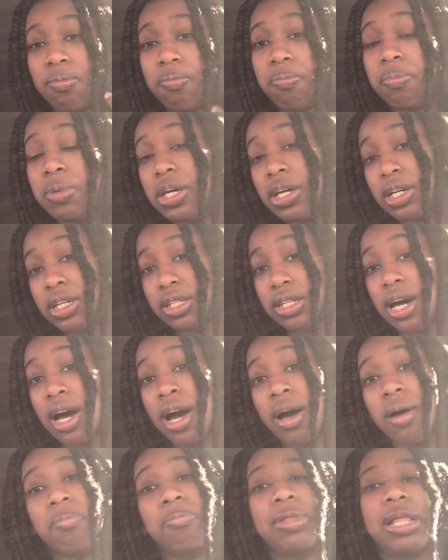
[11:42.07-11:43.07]
because
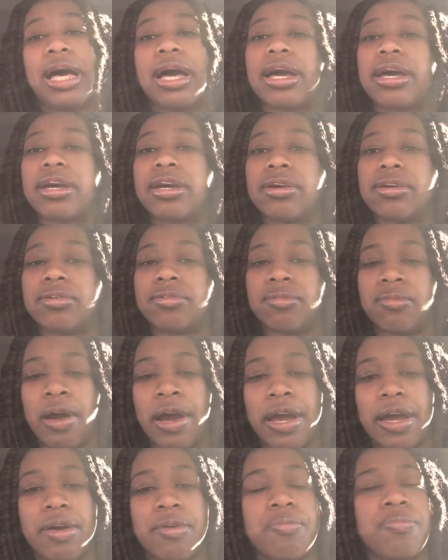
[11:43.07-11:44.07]
I'm black,
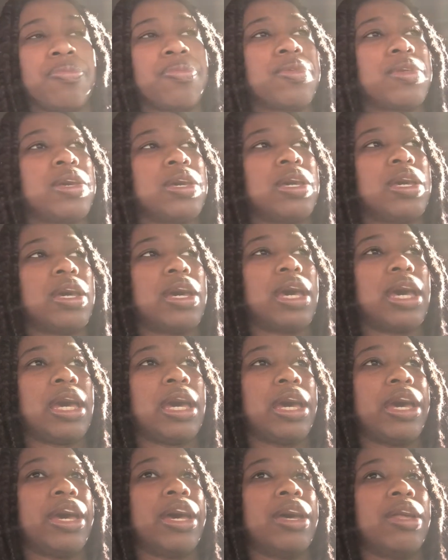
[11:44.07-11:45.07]
right?
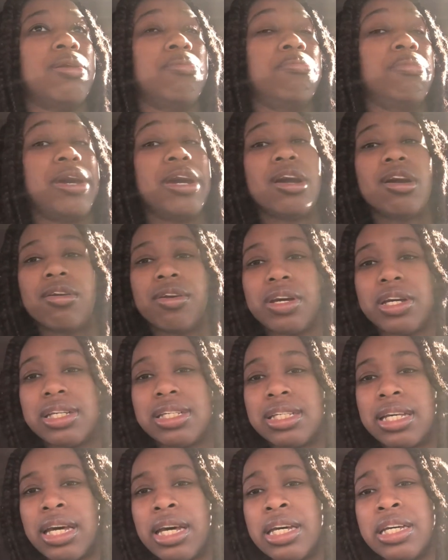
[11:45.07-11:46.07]
And Mary
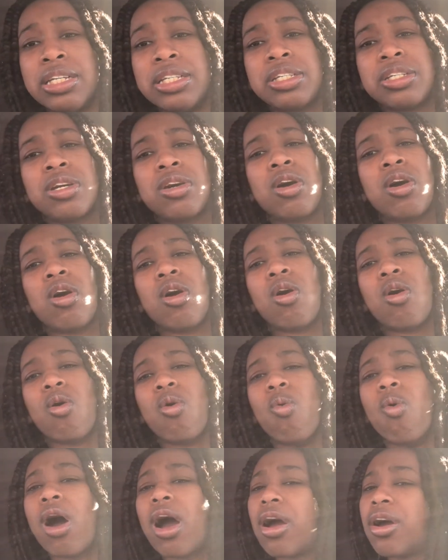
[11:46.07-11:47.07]
says,
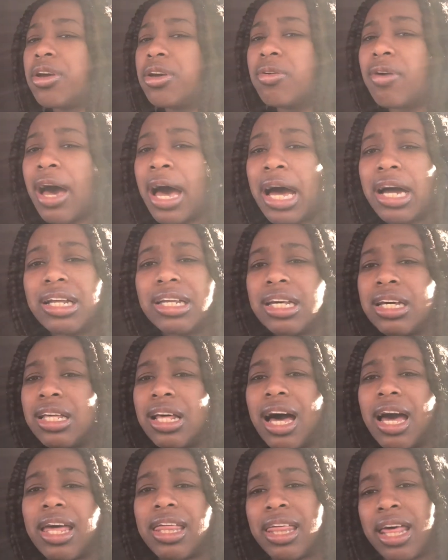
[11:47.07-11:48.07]
why are you acting
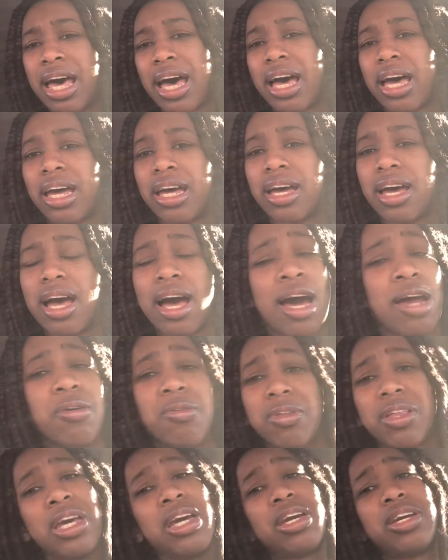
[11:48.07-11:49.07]
like that? I
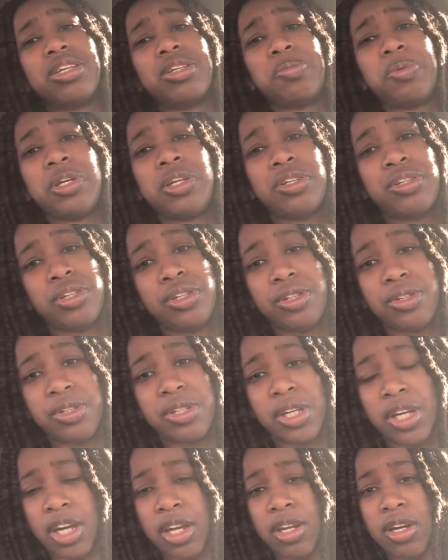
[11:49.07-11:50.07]
don't think it's because of your
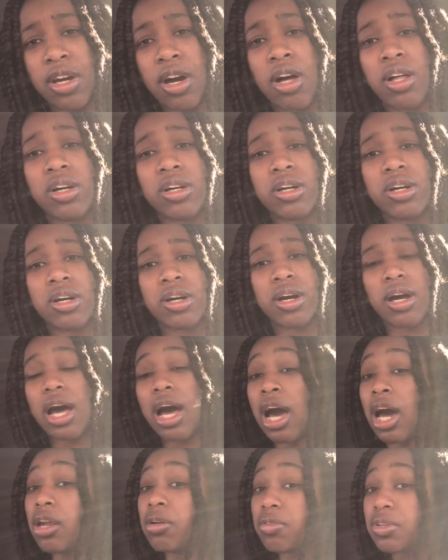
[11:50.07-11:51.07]
skin color.
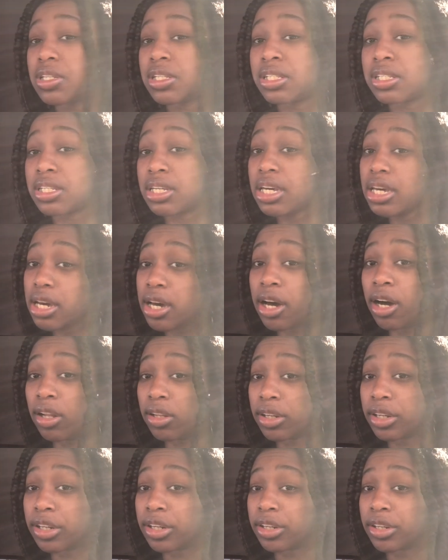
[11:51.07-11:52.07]
I don't see
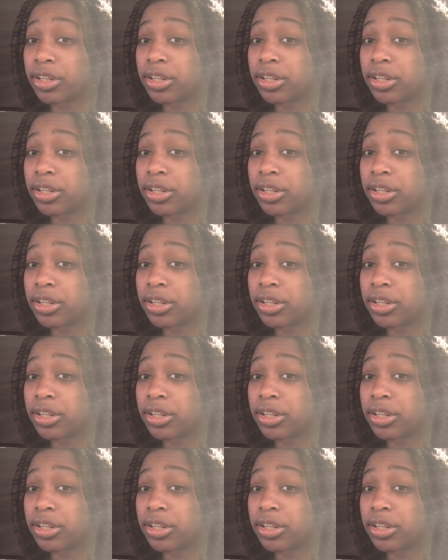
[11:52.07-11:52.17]
color.